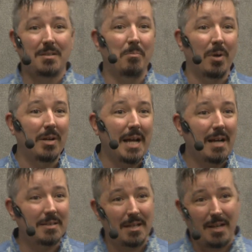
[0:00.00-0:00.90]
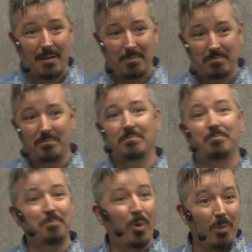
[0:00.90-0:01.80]
to burnout and like
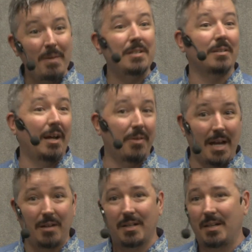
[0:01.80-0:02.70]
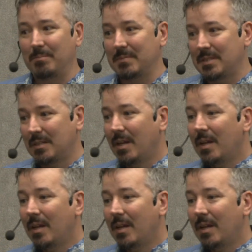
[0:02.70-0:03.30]
poor mental health outcomes.